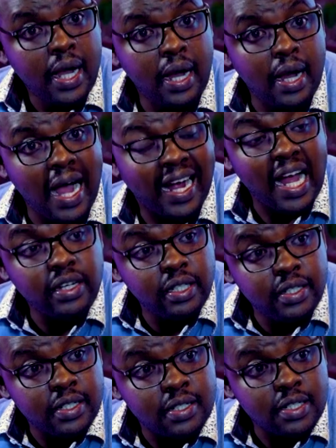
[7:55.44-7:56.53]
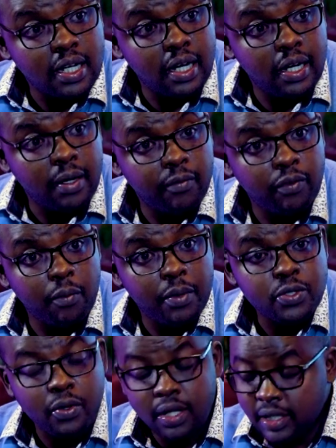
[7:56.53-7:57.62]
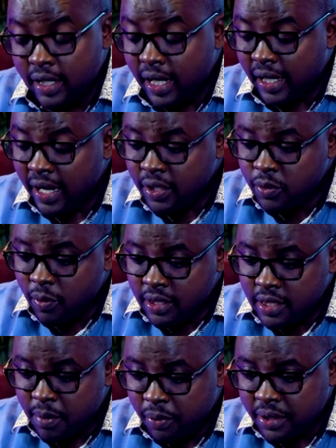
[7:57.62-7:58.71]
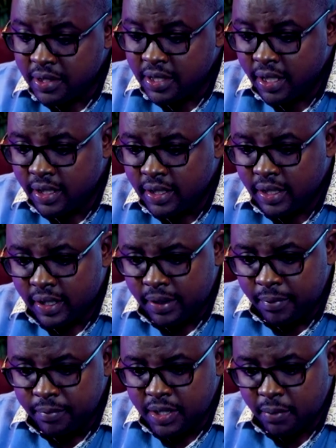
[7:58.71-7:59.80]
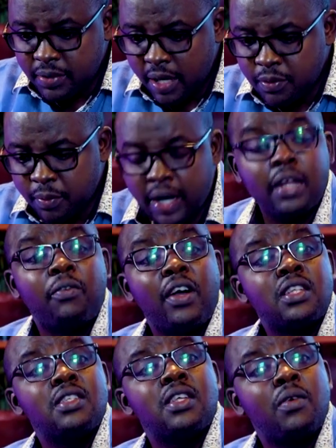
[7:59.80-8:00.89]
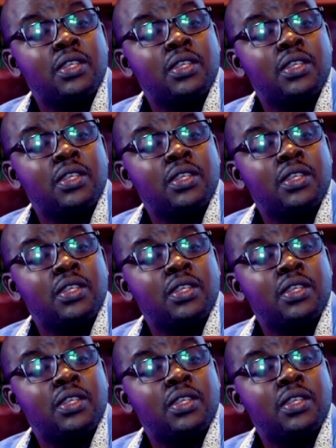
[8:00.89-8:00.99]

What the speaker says: a candidate for mental health. And I liked what somebody said sometimes back. In fact, it's our